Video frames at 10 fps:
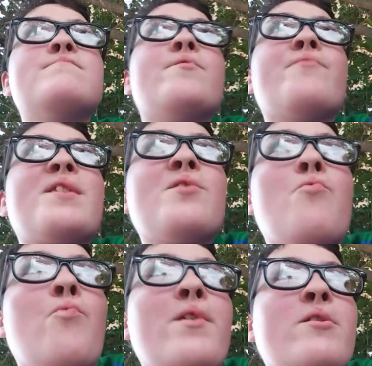It was like
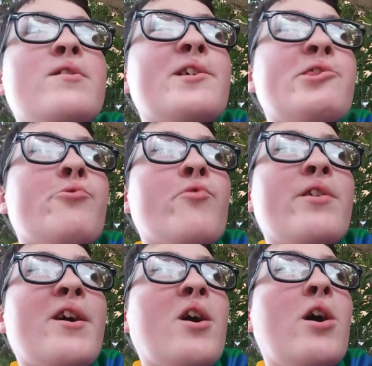weirdly short.
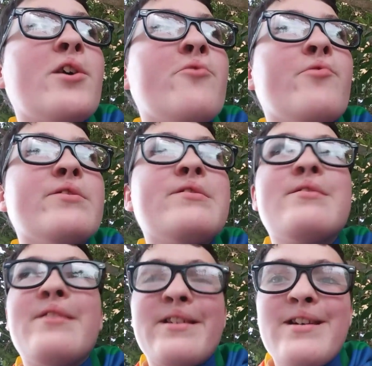I thought it would
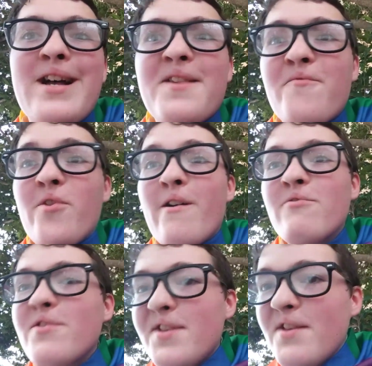like last for
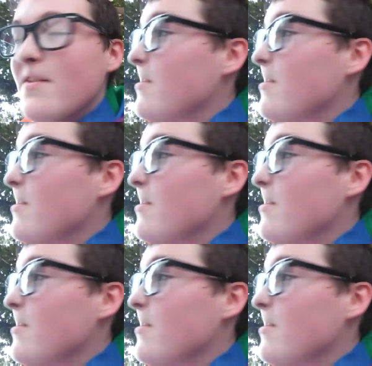hours.